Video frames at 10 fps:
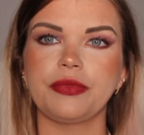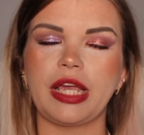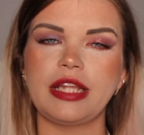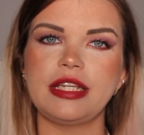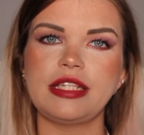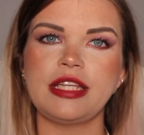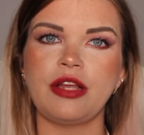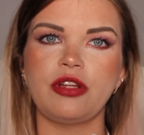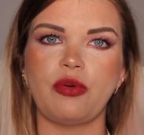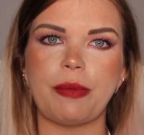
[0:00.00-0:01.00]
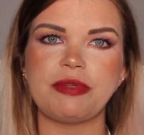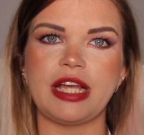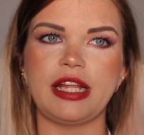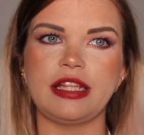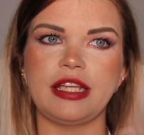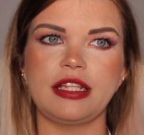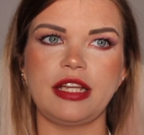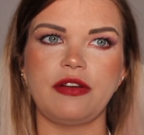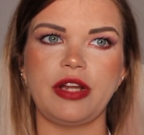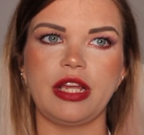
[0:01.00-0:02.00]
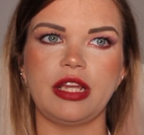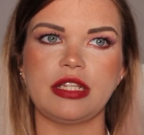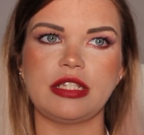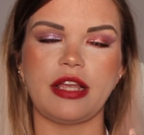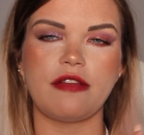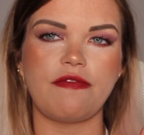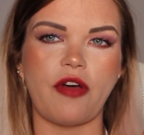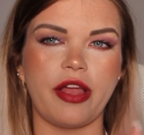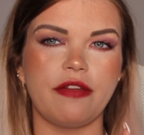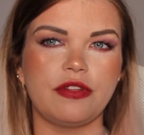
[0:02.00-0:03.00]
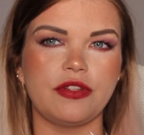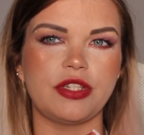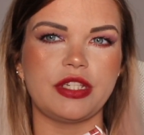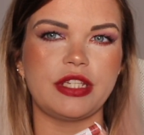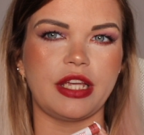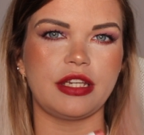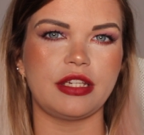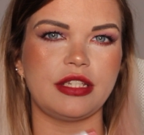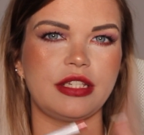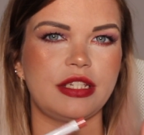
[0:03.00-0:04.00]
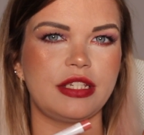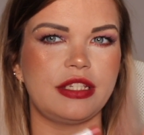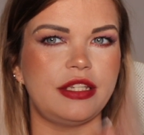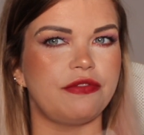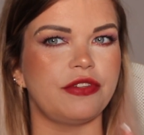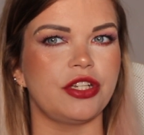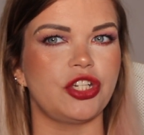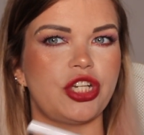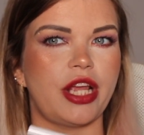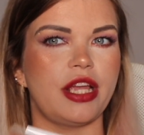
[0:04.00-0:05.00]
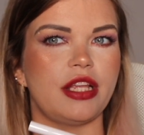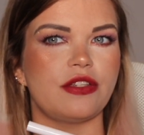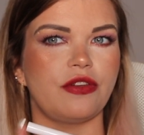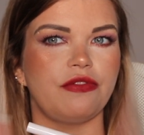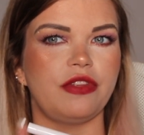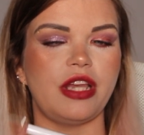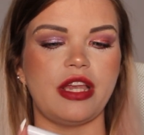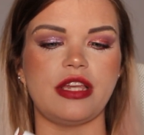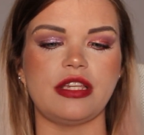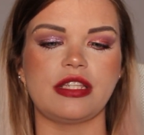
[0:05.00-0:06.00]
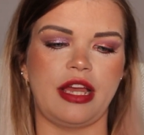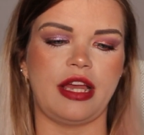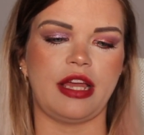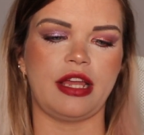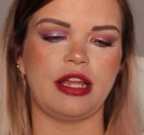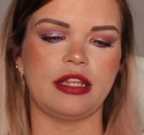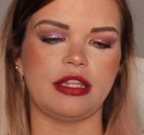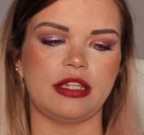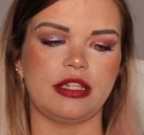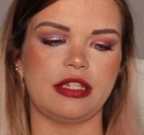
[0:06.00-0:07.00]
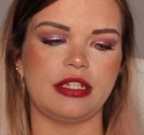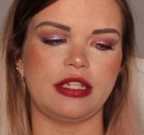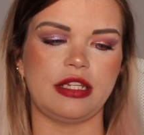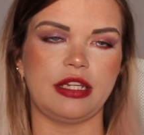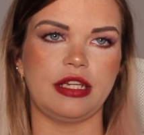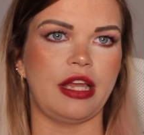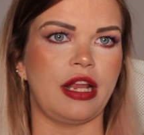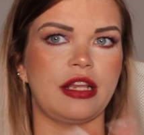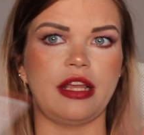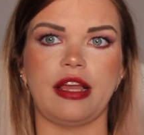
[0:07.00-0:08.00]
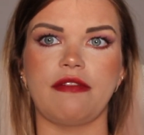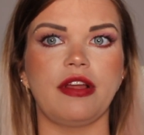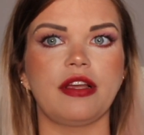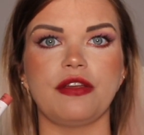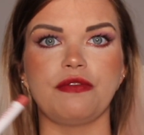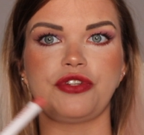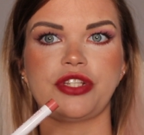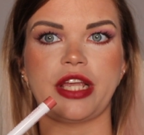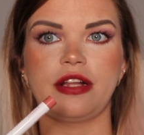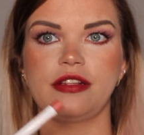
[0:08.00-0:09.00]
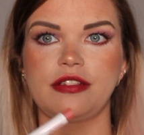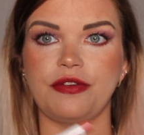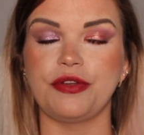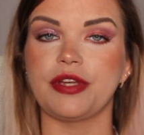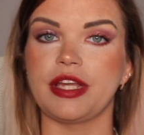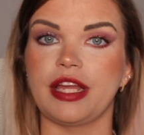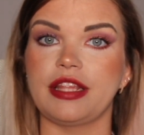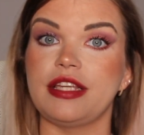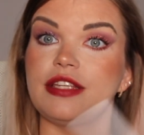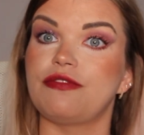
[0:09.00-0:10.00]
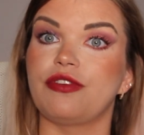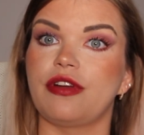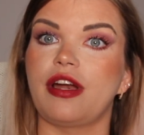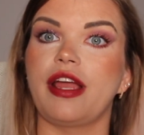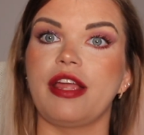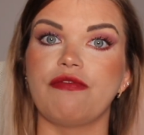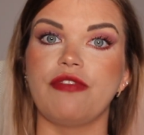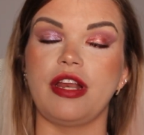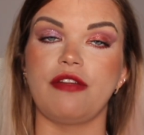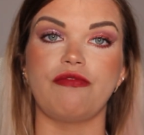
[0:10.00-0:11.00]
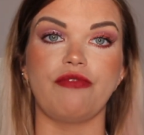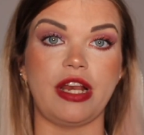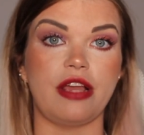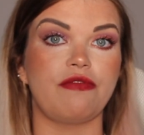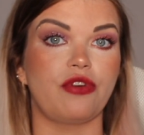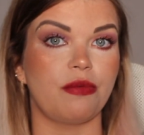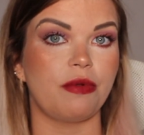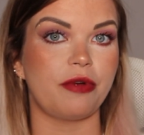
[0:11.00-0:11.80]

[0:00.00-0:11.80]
I did see on their website, I think there is like 5 to 6 different shades of these, and again, they have like a huge sale, so you can get these for a really, really affordable